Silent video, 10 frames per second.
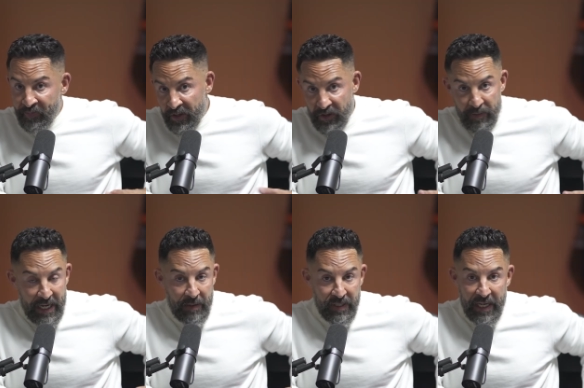
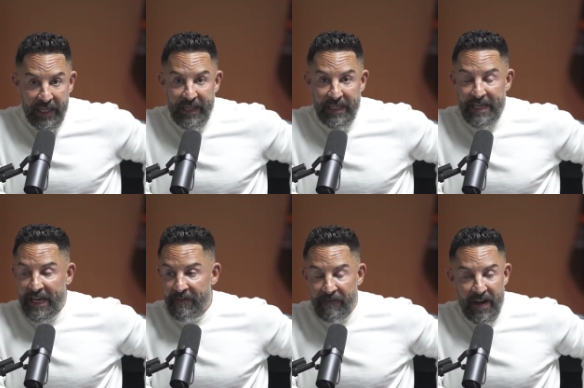sometimes things
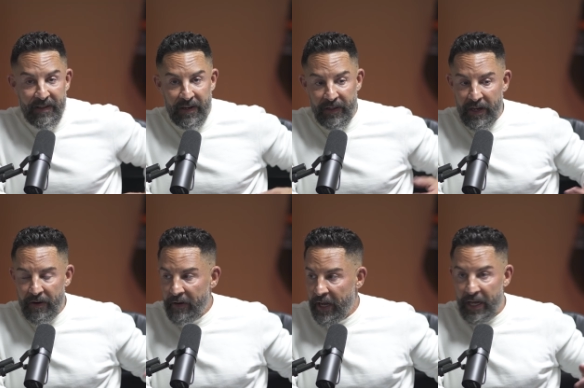get infected in
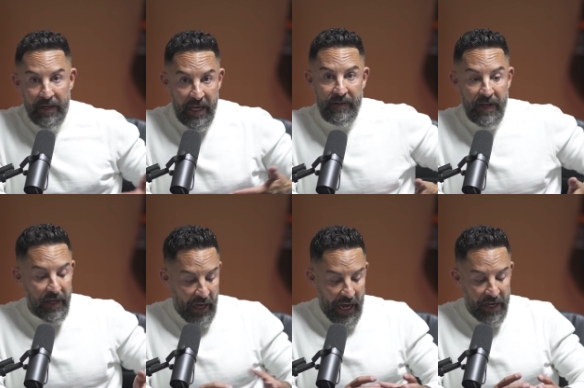there, and it
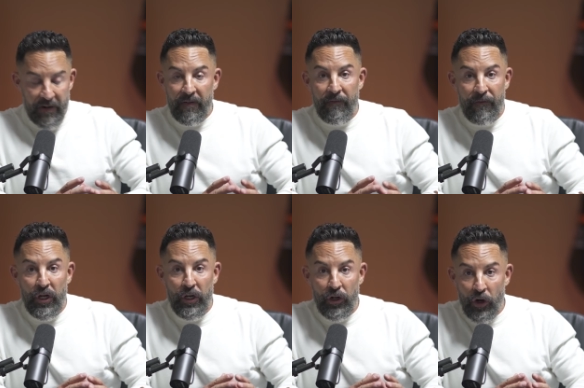did. I had a
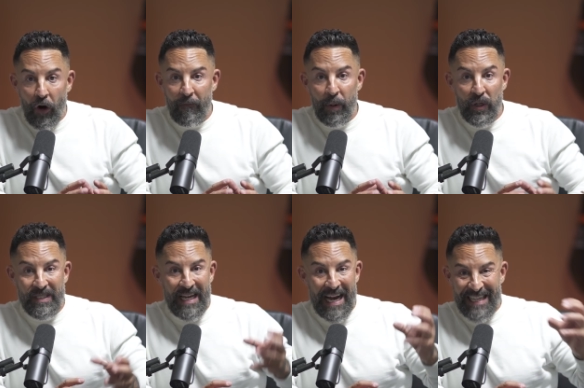freaking golf ball
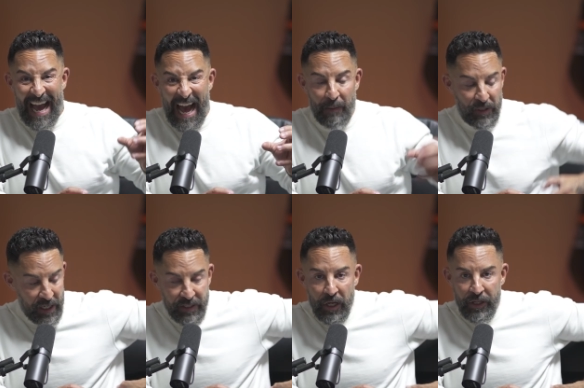size
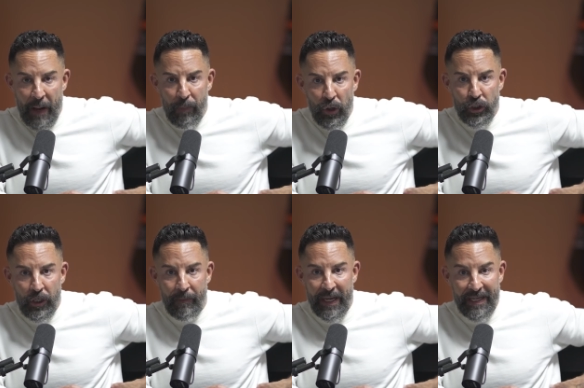abscess that pushed
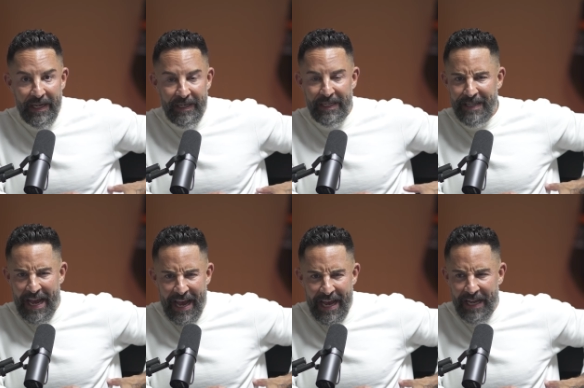on my kidneys,
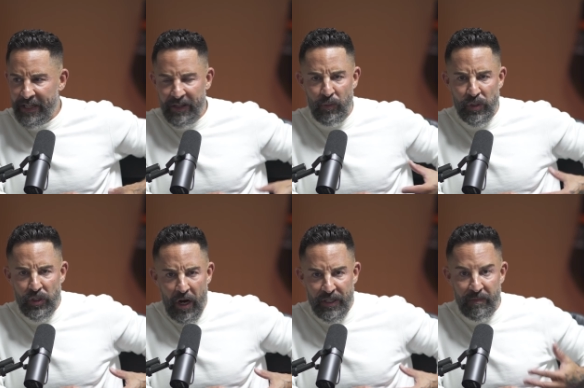and it was
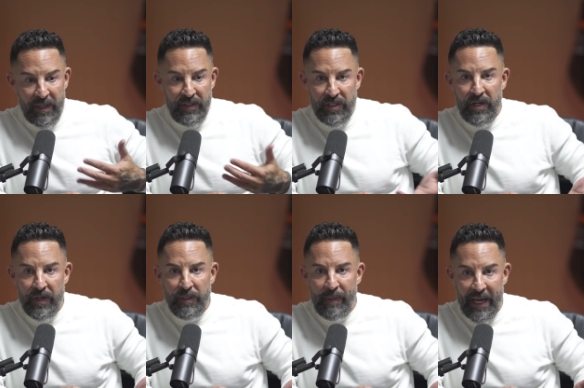causing me
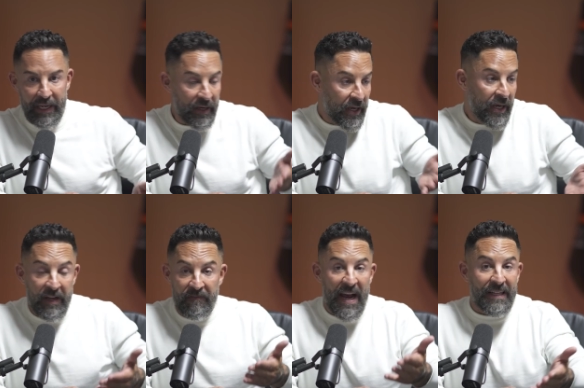serious pain.
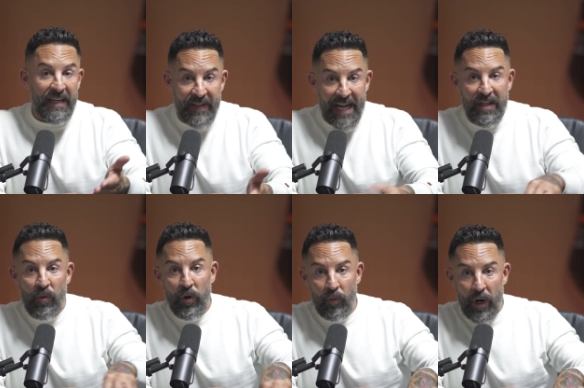In fact, if that
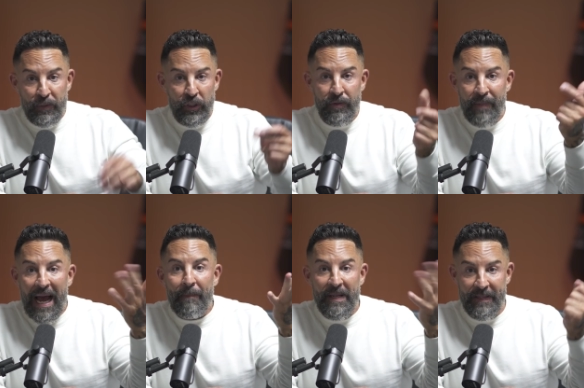thing would have ruptured,
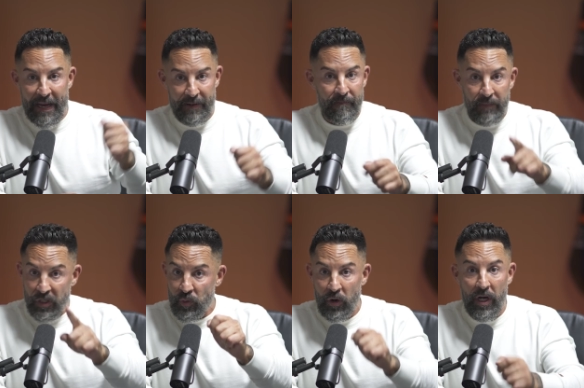I'd be dead.
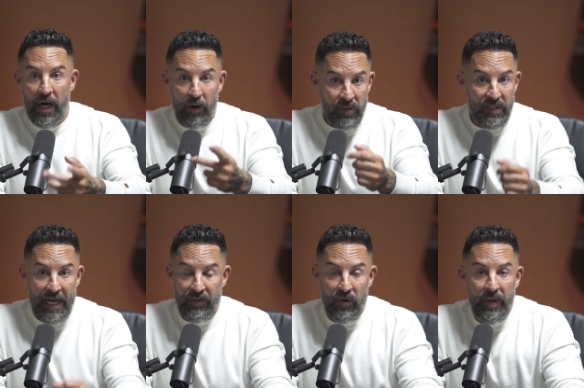Swear to God, I almost
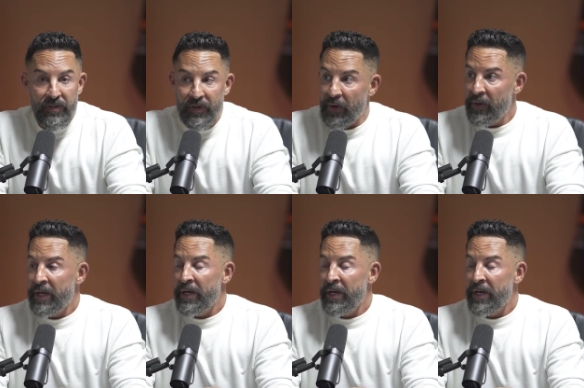died 2 weeks ago.